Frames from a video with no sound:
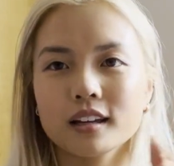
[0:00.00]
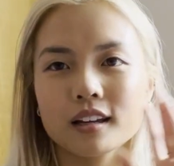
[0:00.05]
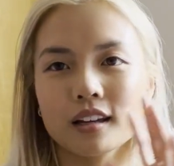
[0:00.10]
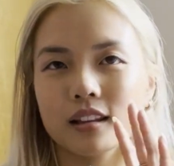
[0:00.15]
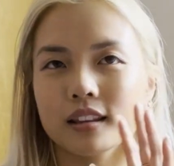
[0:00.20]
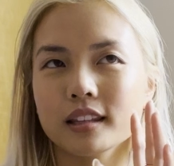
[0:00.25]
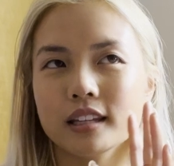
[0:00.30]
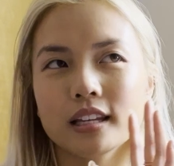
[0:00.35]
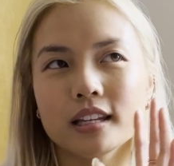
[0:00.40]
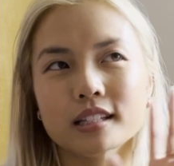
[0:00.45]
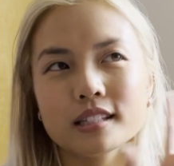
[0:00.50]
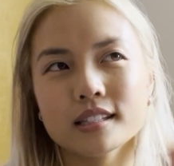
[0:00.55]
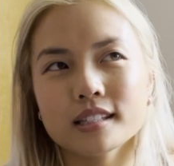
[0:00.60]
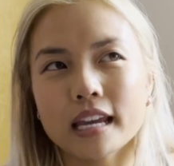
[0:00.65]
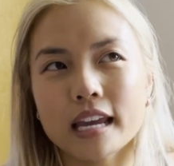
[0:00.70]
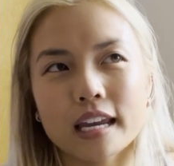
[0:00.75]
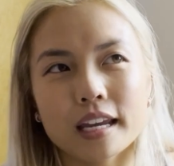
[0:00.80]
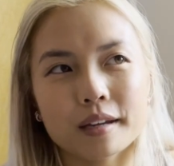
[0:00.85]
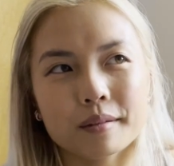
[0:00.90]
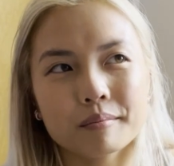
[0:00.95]
the
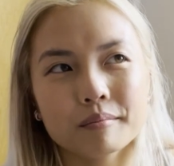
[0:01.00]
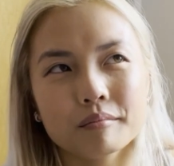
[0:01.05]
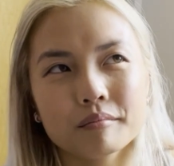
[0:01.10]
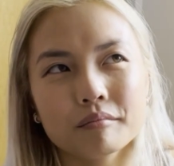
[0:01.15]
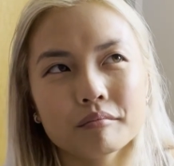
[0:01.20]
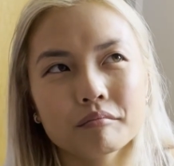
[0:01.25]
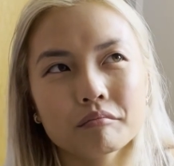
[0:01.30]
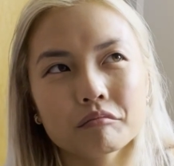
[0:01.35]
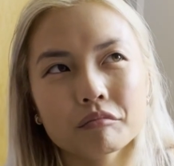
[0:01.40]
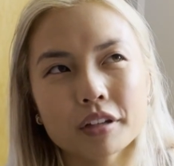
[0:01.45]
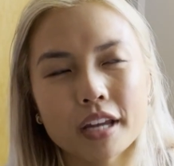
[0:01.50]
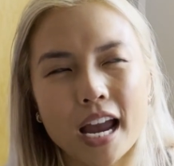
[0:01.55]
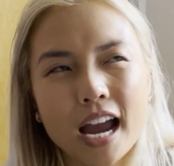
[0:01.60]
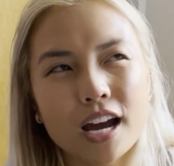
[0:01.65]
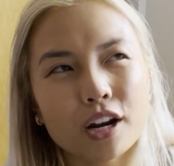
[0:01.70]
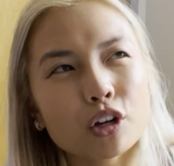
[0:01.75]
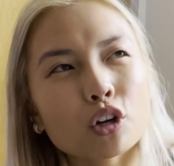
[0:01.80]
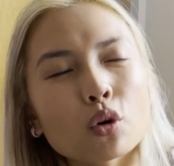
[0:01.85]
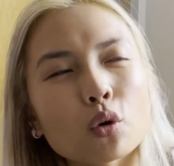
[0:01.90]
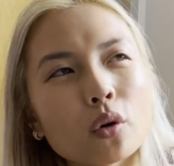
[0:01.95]
same
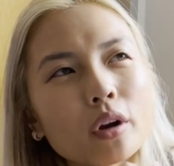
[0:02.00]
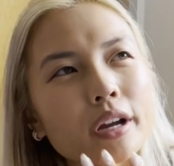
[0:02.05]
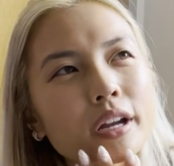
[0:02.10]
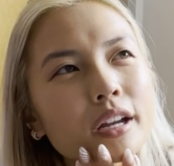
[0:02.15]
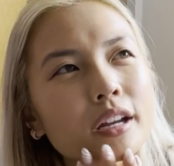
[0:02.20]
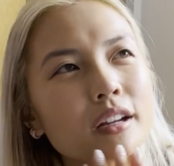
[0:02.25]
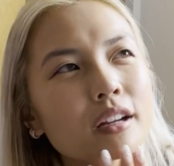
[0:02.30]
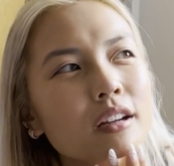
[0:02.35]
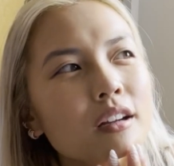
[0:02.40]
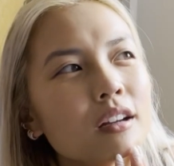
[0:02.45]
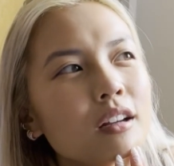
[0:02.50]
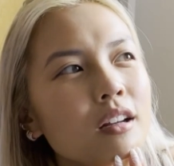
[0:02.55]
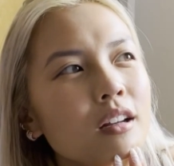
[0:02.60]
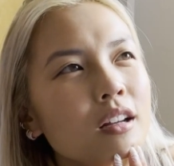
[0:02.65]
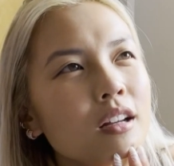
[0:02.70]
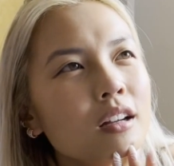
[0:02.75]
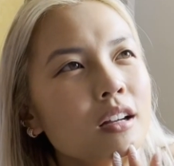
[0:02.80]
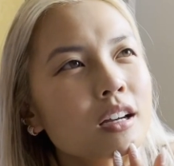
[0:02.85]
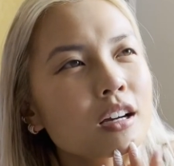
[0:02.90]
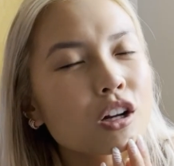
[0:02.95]
category
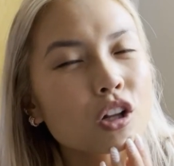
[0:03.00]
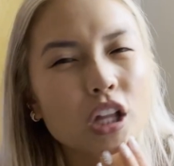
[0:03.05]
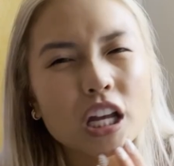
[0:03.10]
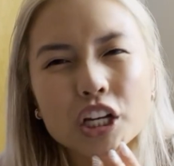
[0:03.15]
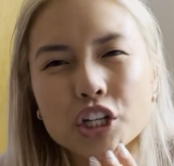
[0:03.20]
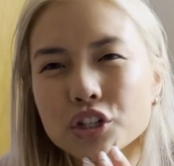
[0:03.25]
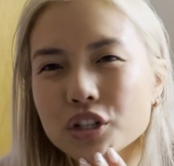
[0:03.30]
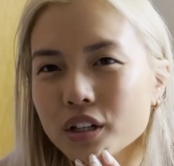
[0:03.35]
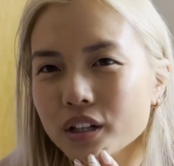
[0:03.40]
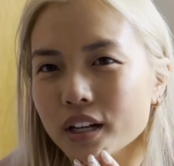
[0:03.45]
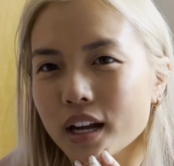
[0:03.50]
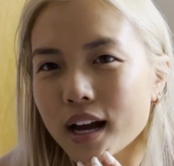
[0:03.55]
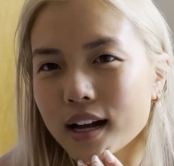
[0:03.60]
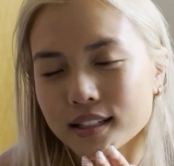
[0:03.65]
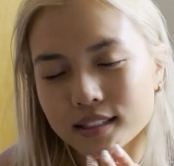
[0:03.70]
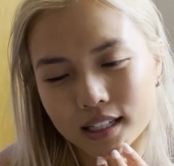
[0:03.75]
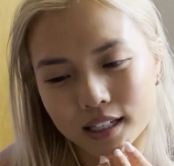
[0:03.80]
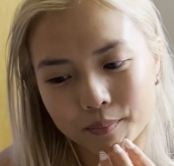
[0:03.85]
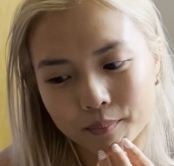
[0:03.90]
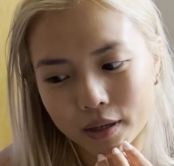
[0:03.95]
collection
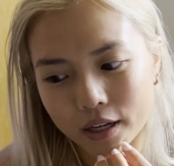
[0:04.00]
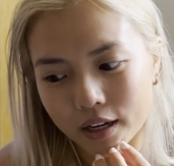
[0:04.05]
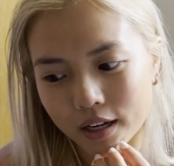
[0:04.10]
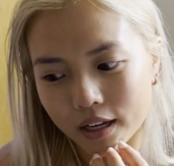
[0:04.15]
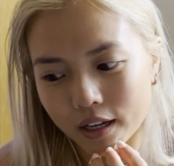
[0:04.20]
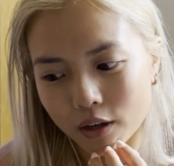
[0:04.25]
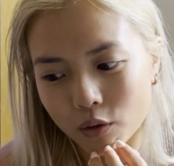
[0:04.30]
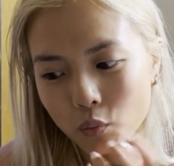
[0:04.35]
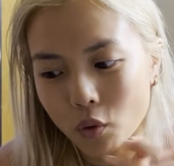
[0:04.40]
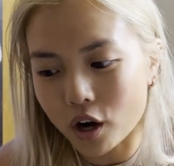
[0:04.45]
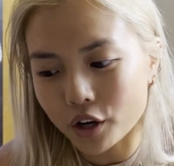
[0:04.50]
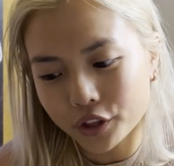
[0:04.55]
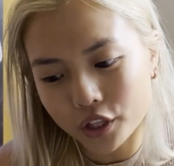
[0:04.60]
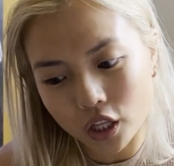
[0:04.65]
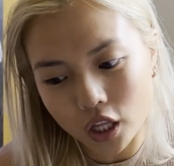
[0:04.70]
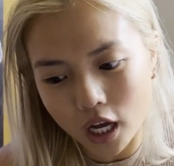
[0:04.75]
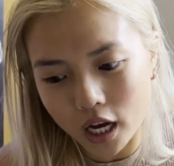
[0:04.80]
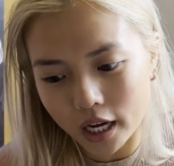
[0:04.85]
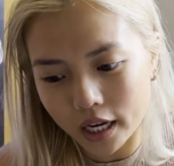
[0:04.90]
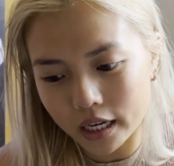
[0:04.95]
as like my Walk the
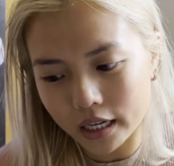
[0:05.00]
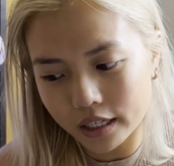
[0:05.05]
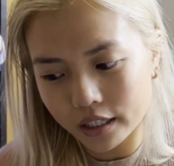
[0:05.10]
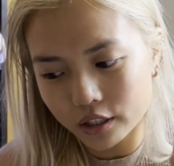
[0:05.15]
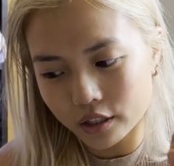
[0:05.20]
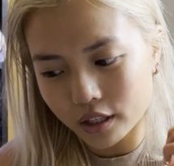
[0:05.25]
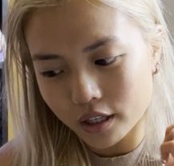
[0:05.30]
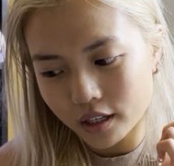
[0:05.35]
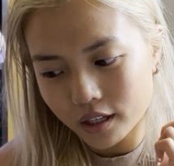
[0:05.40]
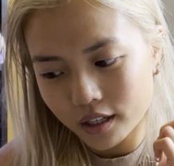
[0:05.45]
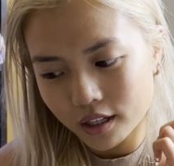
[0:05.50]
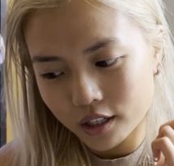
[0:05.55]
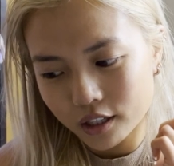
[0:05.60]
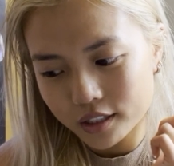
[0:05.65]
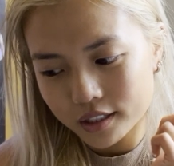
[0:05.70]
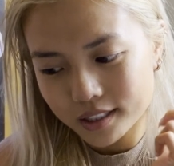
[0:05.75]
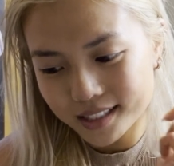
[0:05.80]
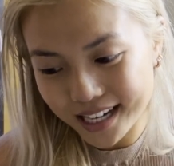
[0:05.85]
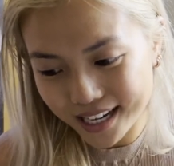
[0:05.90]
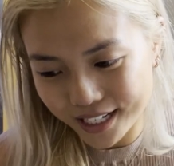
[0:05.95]
Line,
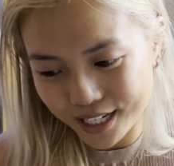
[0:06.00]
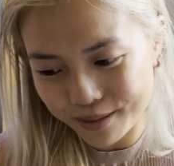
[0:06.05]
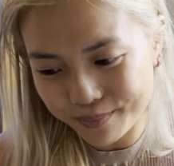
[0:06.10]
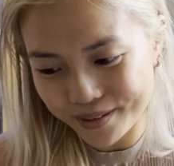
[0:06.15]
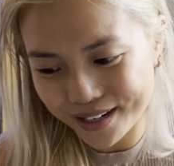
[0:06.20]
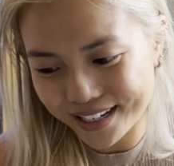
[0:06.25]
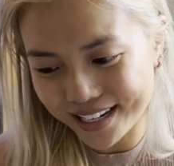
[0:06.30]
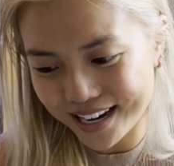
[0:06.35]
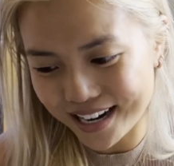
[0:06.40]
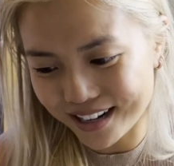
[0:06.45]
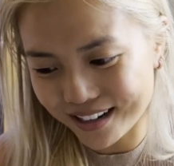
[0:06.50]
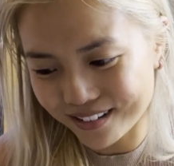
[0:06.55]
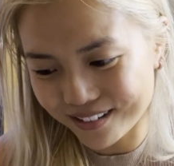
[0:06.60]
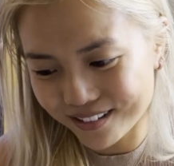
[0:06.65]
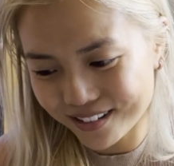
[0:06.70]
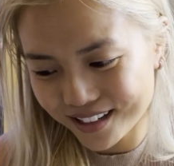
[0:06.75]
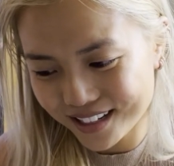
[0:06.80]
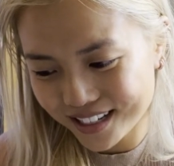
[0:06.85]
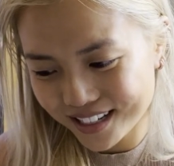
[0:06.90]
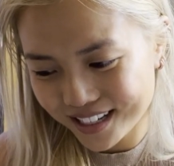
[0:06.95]
Tied Up Right Now,
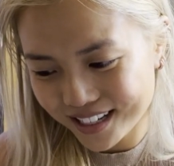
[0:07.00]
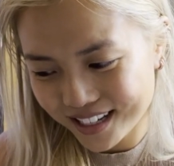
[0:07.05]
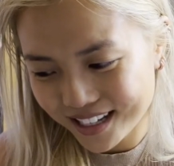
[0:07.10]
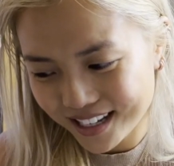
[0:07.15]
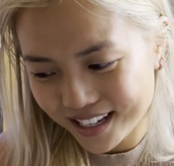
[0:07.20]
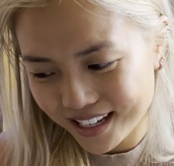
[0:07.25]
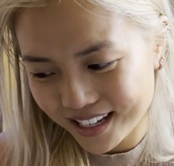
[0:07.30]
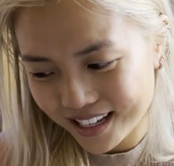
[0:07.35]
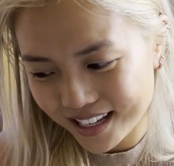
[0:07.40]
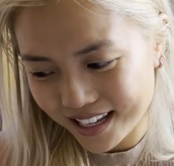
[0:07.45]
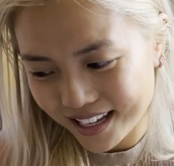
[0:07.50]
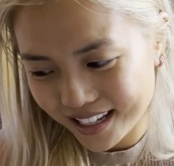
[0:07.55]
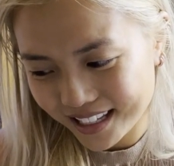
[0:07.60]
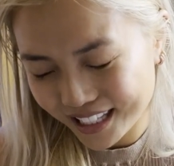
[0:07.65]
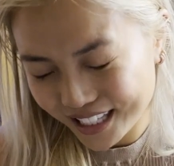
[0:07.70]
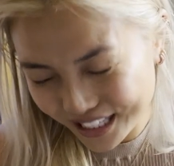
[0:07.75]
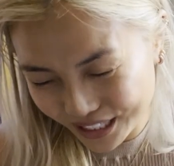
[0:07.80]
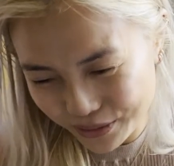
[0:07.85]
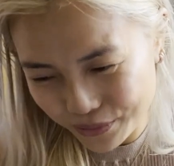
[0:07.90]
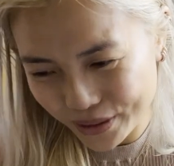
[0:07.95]

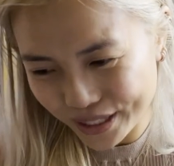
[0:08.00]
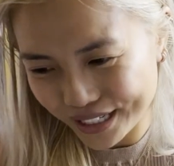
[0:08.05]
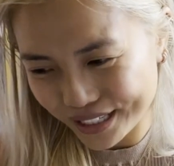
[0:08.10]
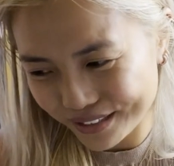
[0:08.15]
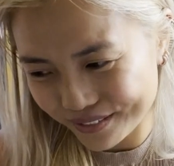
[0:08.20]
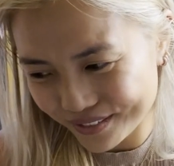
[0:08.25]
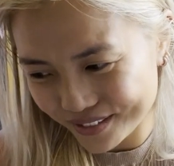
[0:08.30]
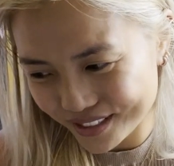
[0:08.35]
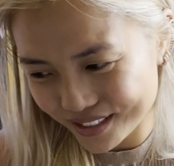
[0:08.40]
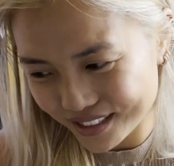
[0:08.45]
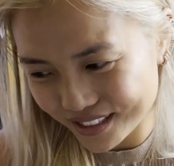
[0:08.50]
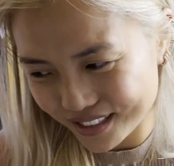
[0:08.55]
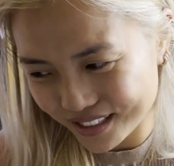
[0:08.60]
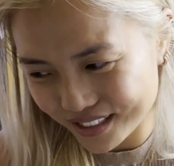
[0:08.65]
Heat Waves.